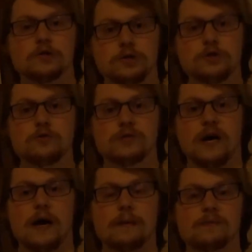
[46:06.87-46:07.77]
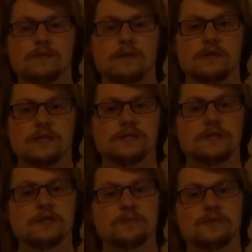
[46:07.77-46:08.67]
2 times the
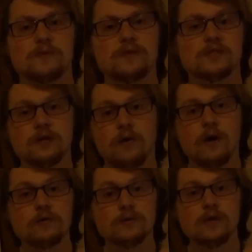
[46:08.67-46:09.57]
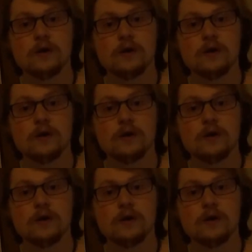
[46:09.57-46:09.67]
distance between the zeros,